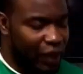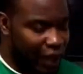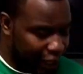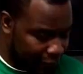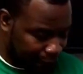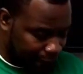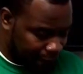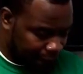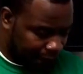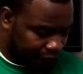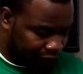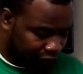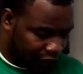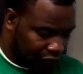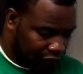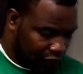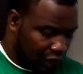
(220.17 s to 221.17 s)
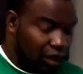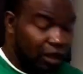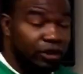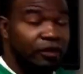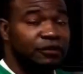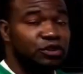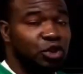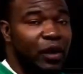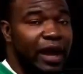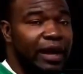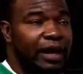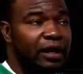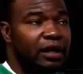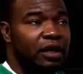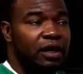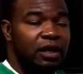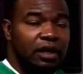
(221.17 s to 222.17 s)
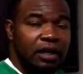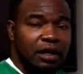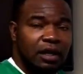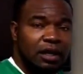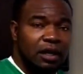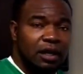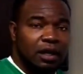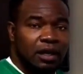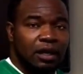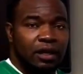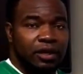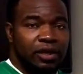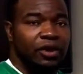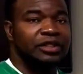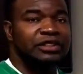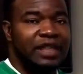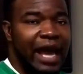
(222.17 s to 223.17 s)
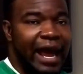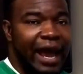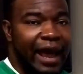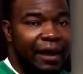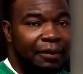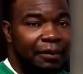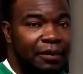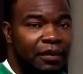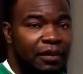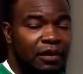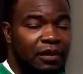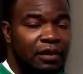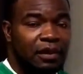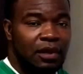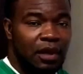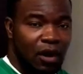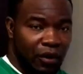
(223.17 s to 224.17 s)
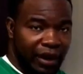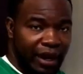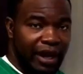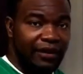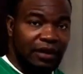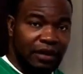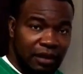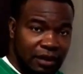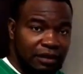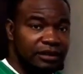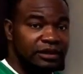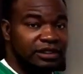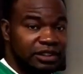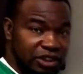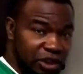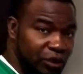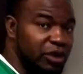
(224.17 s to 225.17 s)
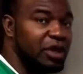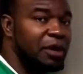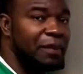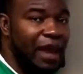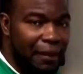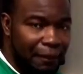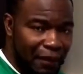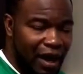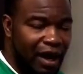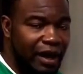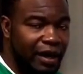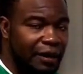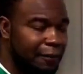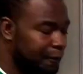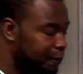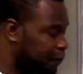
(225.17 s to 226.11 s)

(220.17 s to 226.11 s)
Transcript: right, you've traded your time, okay, so you can make money.